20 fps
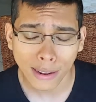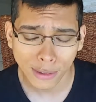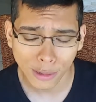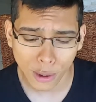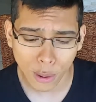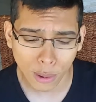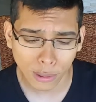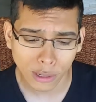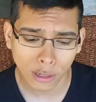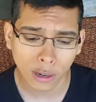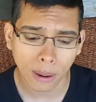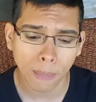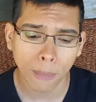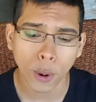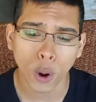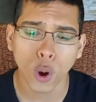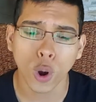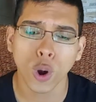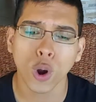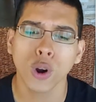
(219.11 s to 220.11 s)
Let's go on to
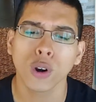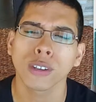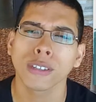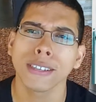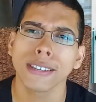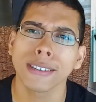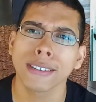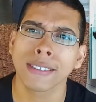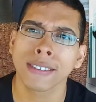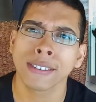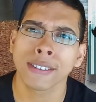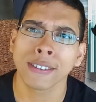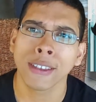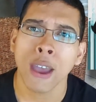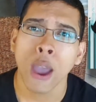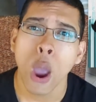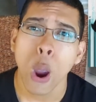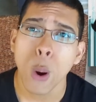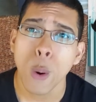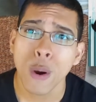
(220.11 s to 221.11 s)
number
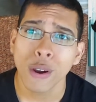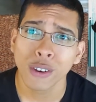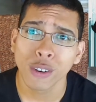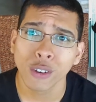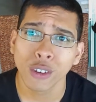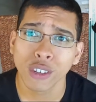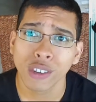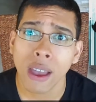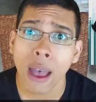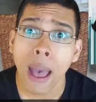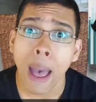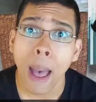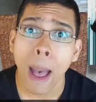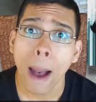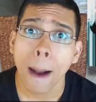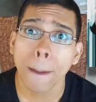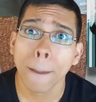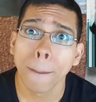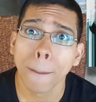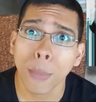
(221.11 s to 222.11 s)
six, which is
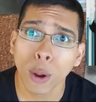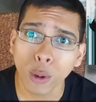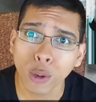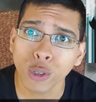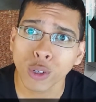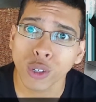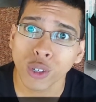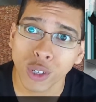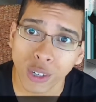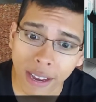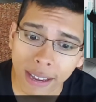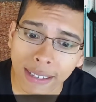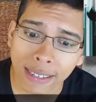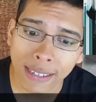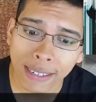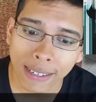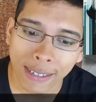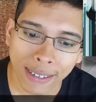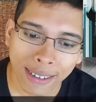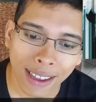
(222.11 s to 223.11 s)

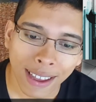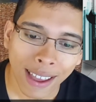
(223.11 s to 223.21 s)
Bullshit.